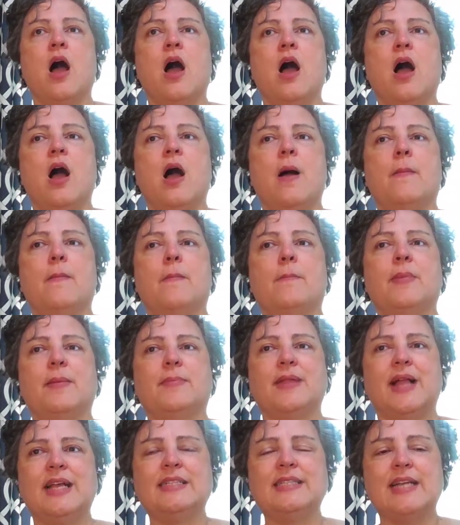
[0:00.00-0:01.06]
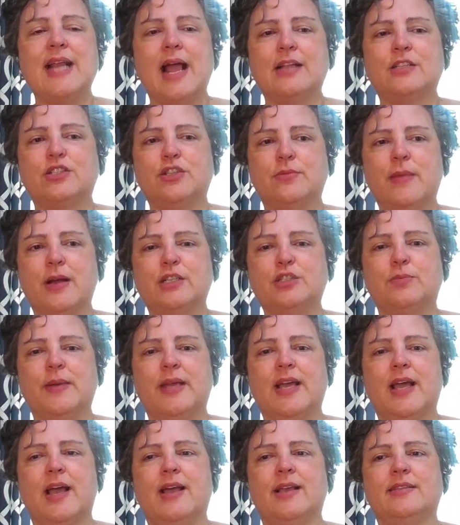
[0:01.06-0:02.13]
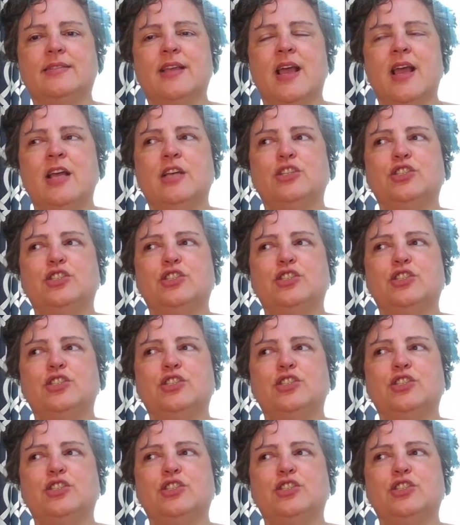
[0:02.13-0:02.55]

Um, but I'm glad I didn't add too much because